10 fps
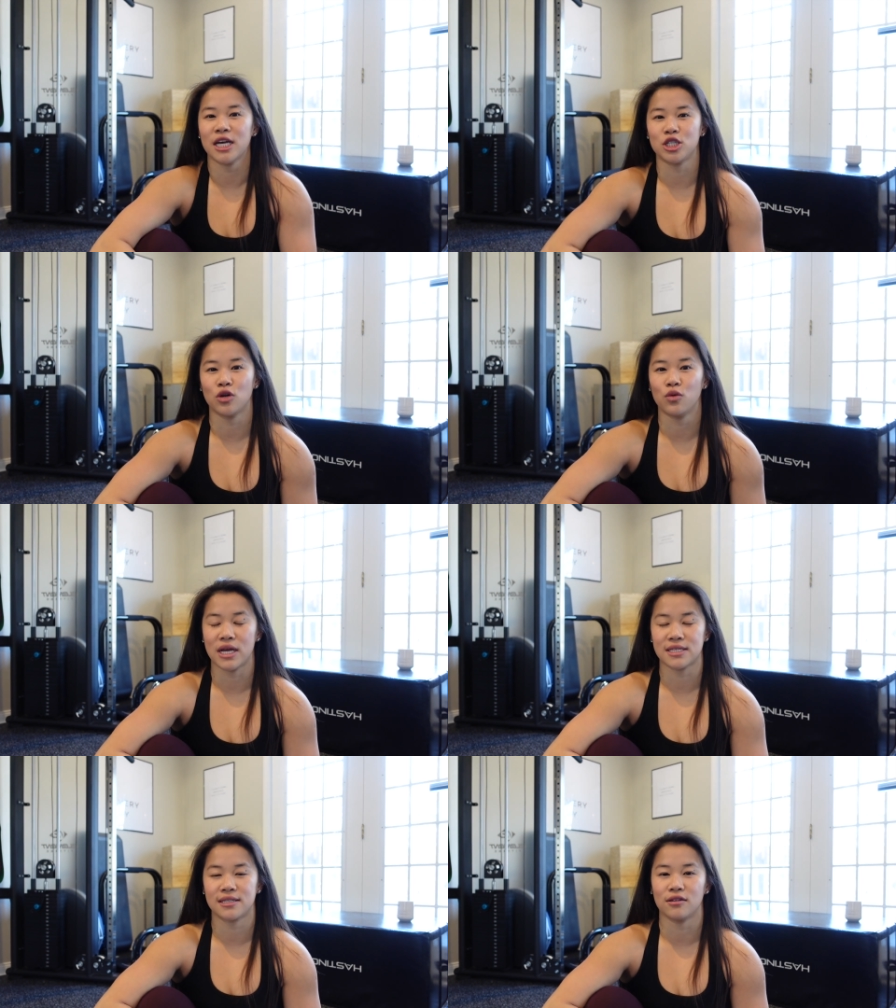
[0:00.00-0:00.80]
I don't
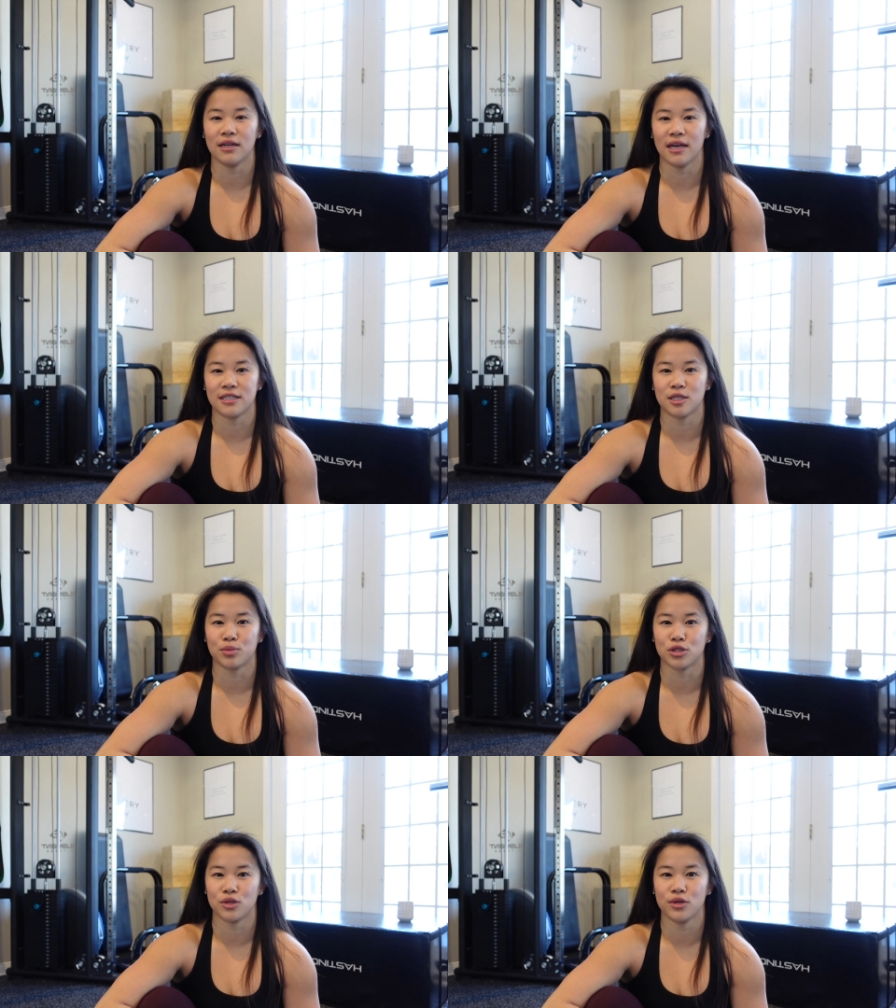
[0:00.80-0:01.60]
necessarily like to
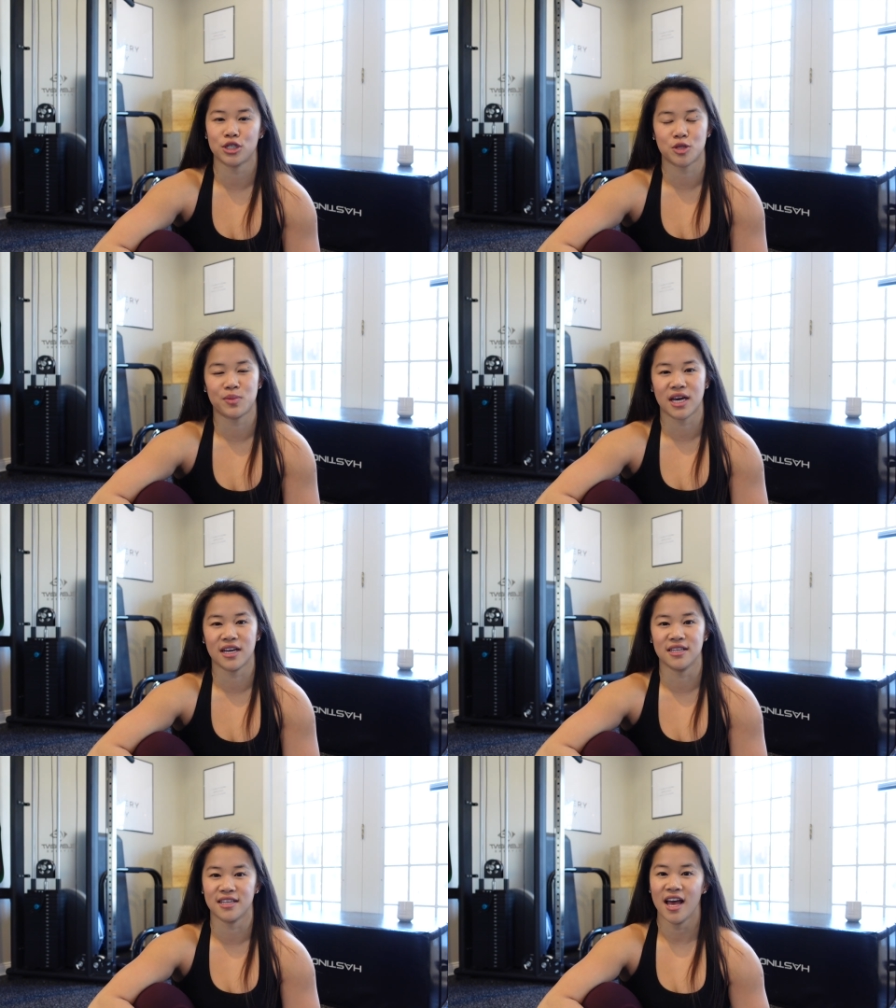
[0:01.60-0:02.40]
pursue it just
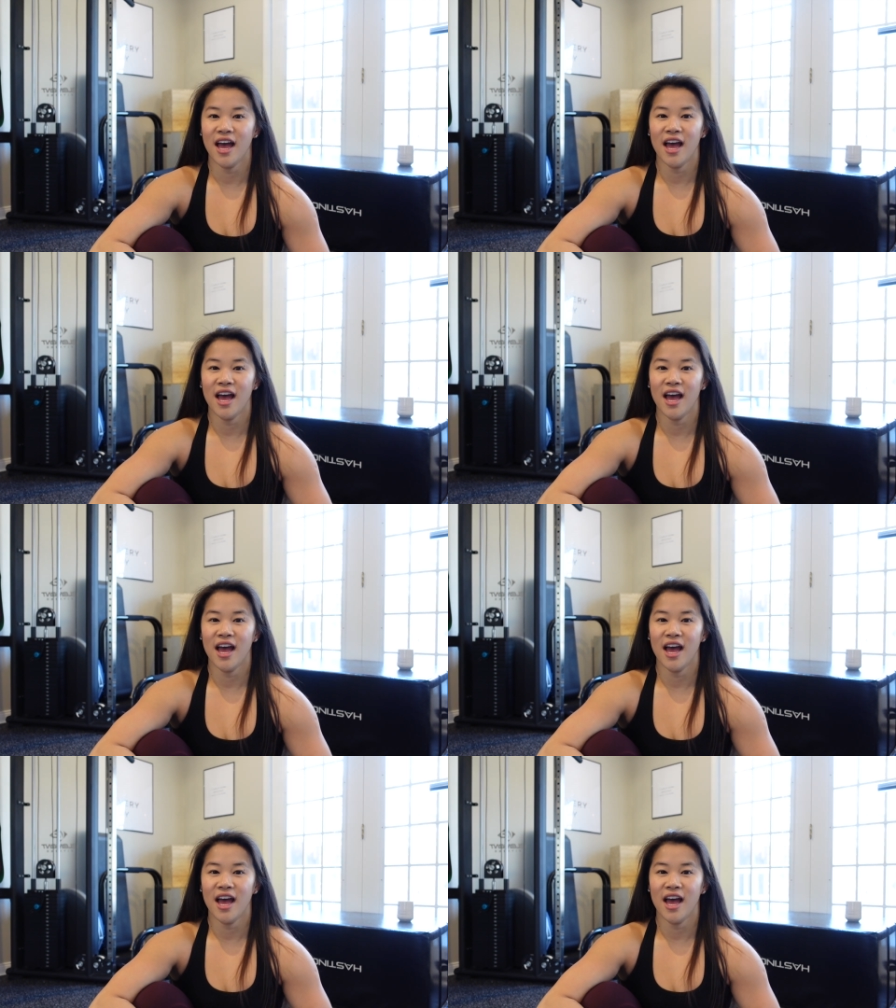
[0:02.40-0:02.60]
because